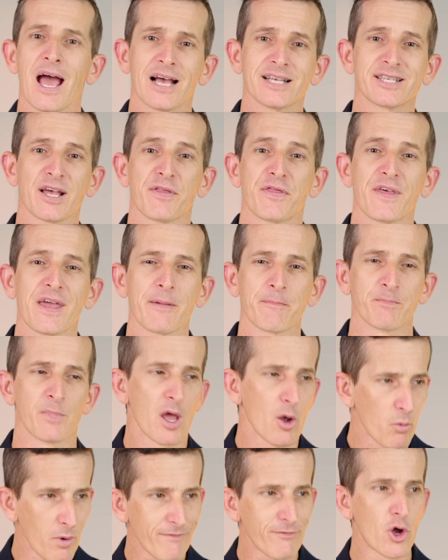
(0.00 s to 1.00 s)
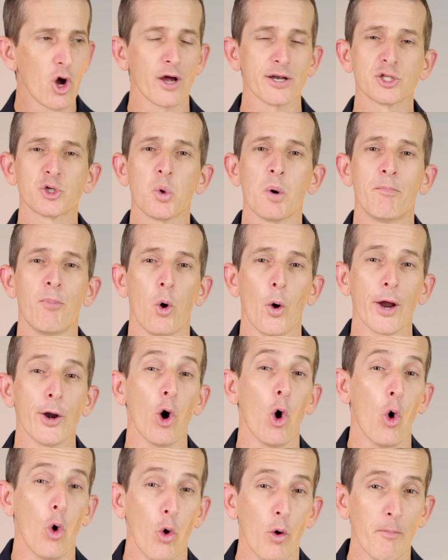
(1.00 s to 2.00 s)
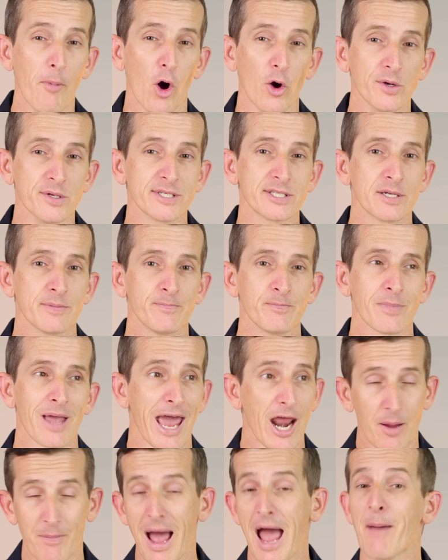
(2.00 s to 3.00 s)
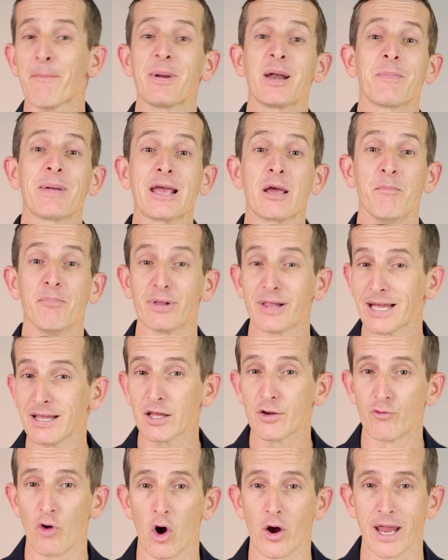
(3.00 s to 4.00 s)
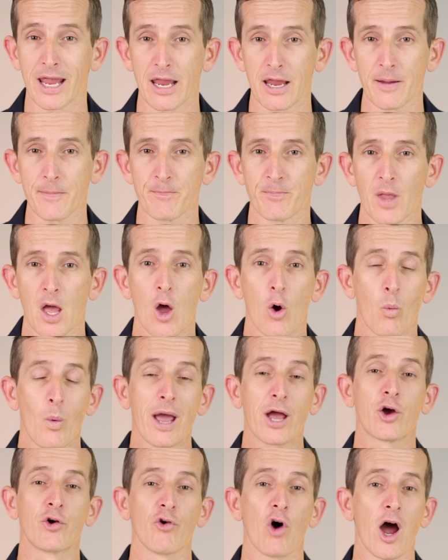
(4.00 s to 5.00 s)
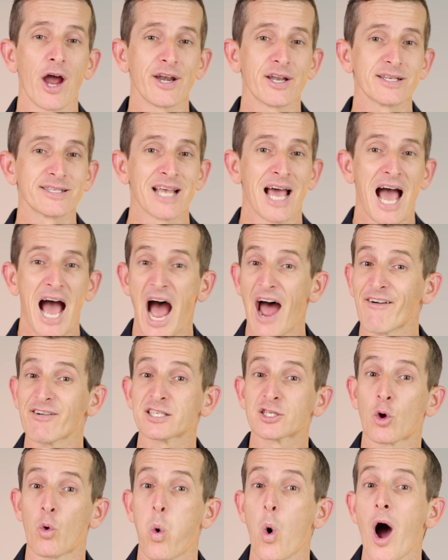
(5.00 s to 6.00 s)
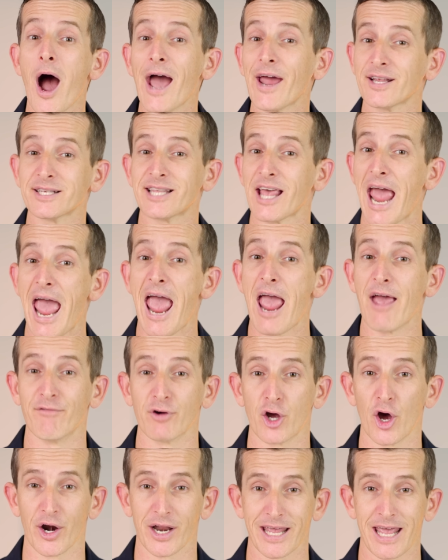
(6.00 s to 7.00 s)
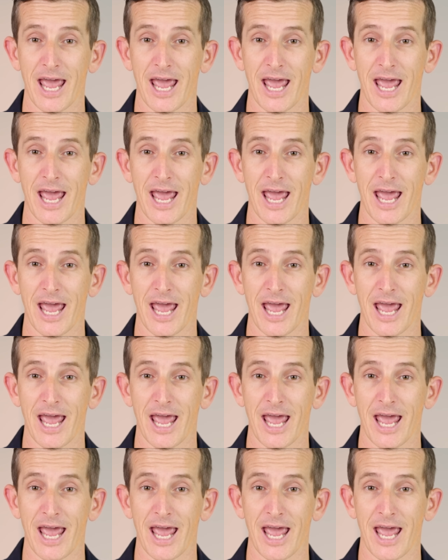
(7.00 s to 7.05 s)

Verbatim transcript: as I think we've gotten to a point almost and I'm happy to be completely wrong here, where grinders are as quiet as they're ever going to